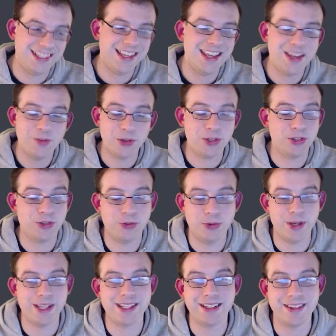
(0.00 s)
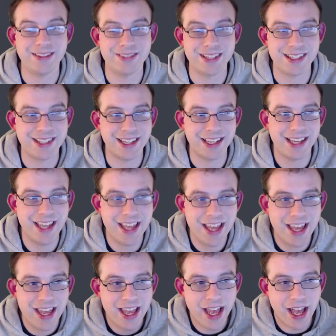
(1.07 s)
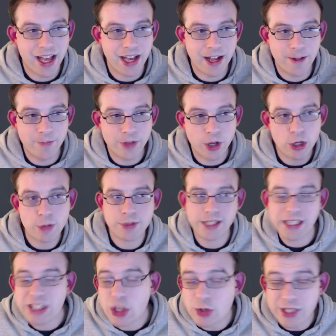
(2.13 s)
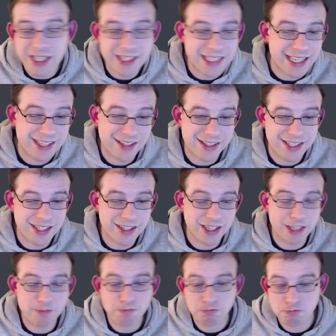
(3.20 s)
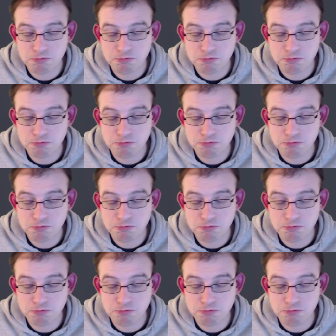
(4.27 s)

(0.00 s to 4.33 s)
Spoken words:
which is always an interesting. Holy Potatoes is $10.99,